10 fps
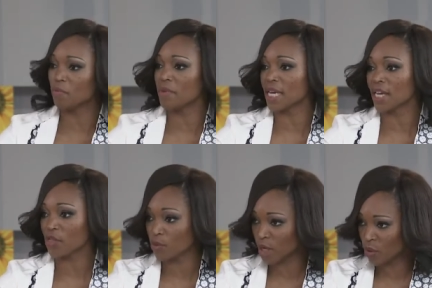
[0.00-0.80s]
meet a
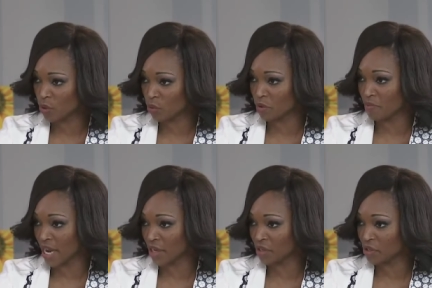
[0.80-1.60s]
three-year-old with
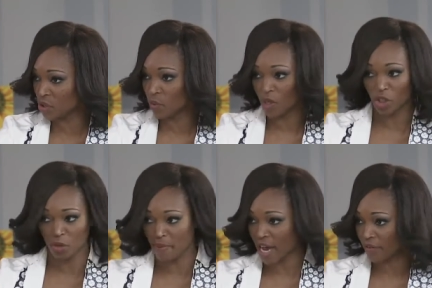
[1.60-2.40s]
manners you want to do
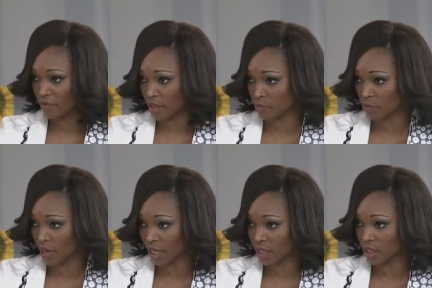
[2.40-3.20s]
backflips
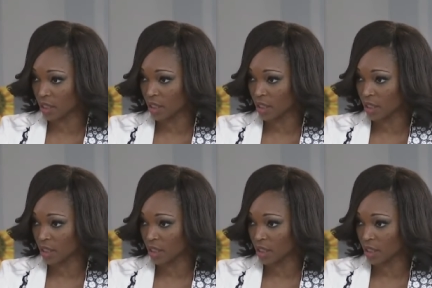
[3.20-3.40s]
right